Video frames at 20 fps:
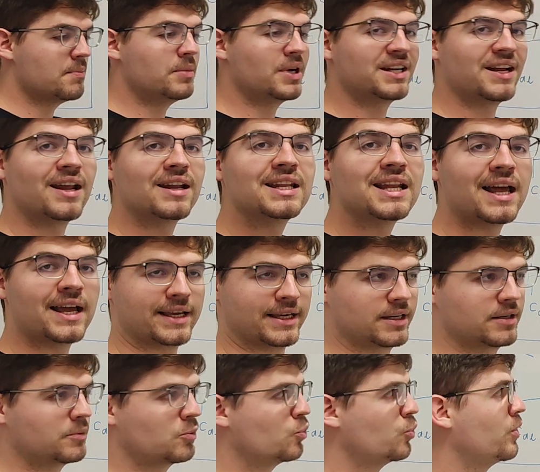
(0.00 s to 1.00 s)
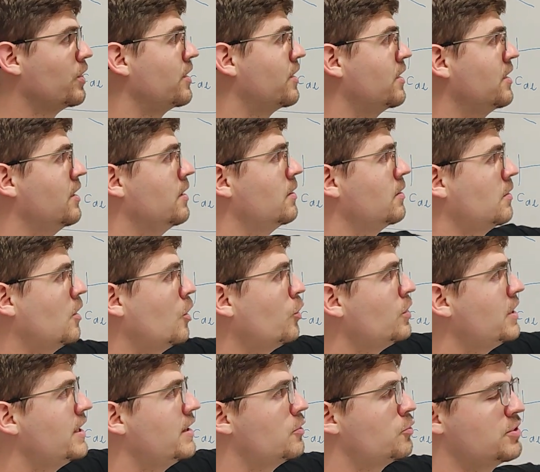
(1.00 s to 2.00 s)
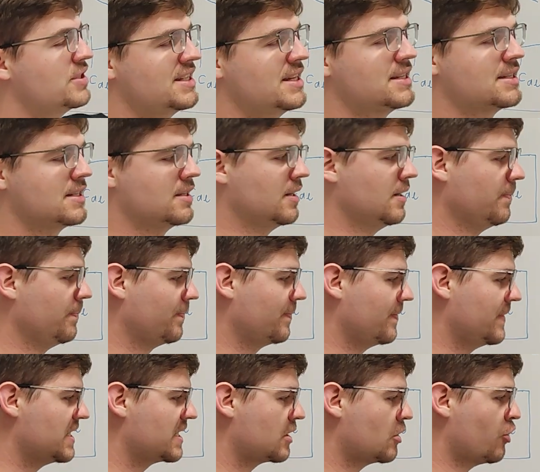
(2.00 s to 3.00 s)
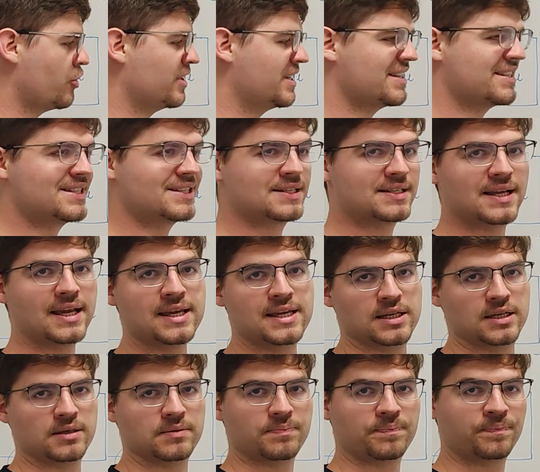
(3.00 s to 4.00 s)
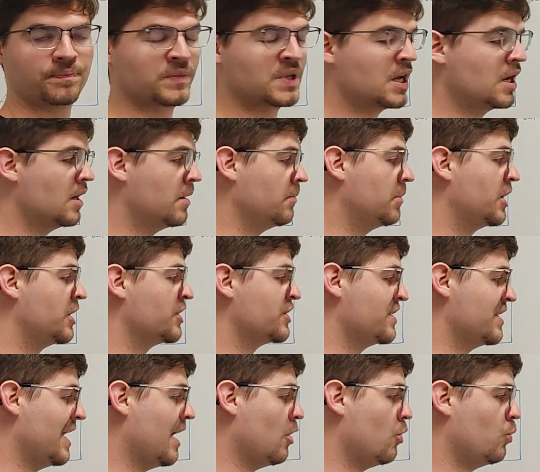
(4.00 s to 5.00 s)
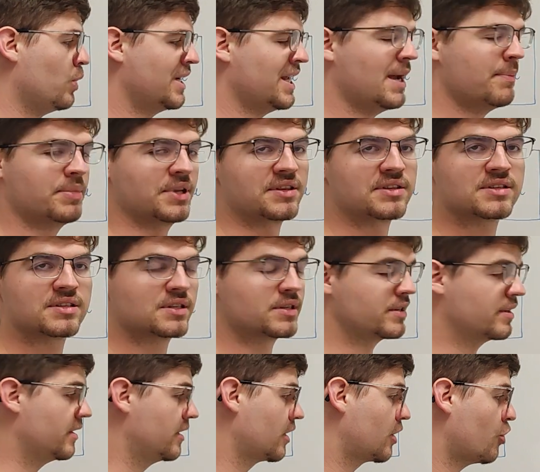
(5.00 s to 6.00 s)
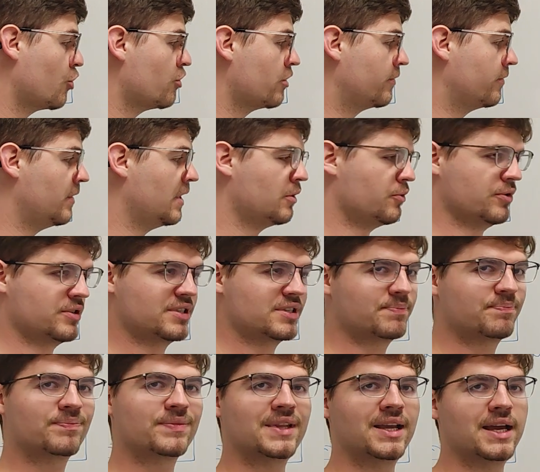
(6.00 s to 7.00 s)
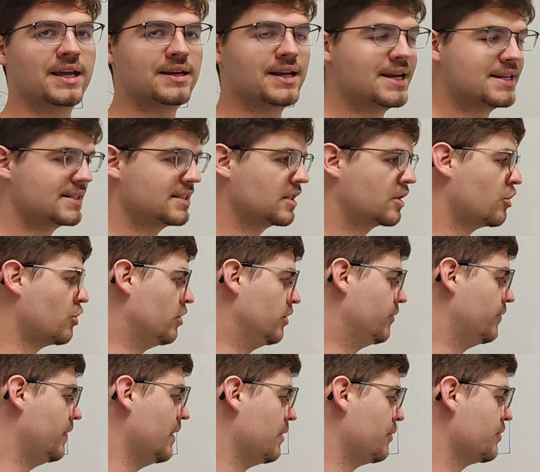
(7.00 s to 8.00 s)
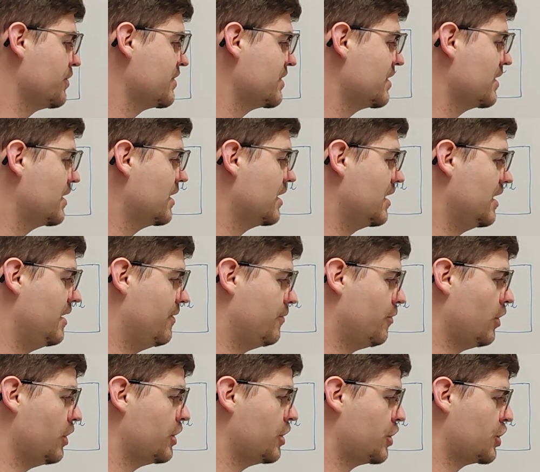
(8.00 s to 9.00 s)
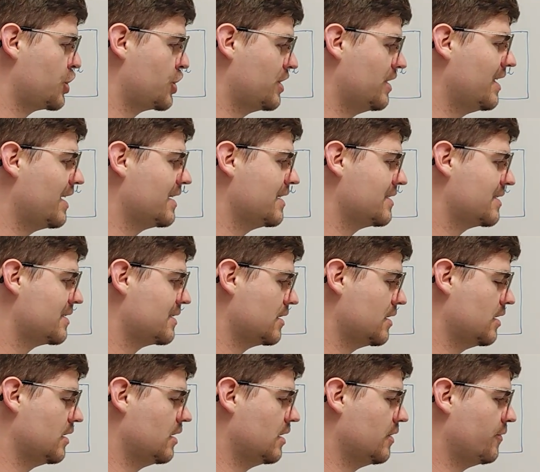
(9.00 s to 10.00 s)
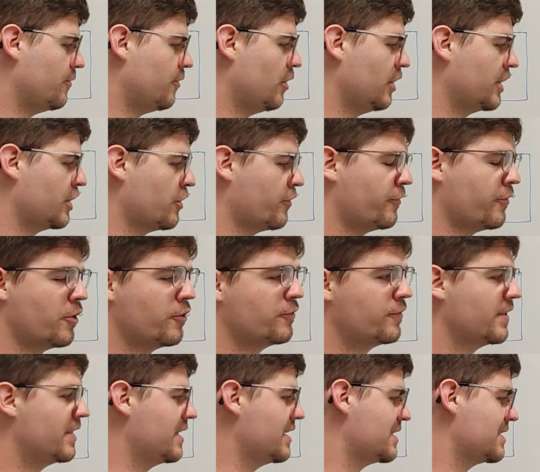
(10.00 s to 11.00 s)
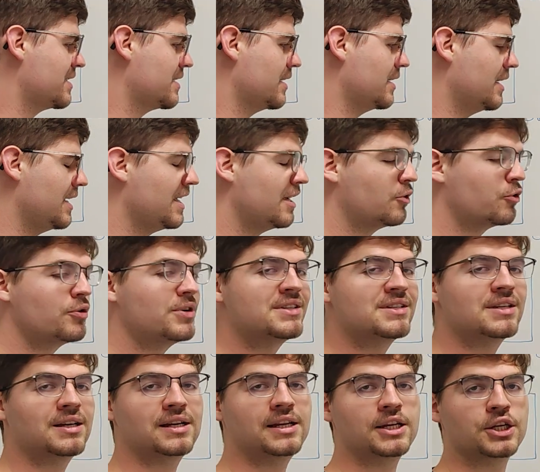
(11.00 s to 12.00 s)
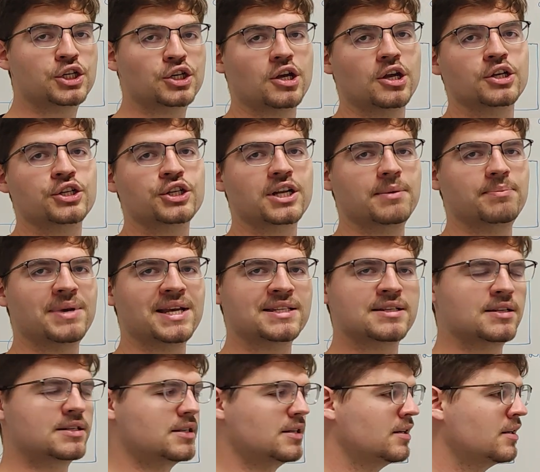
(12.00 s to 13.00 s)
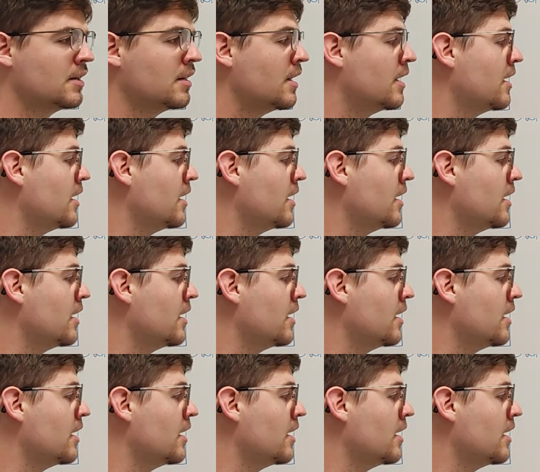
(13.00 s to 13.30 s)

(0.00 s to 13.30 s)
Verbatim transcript: But unlike with only the resistor, this current doesn't stay here. Because now what happens, the current flows. And as the current flows, the voltage that is uh, falling off over this increasingly charged capacitor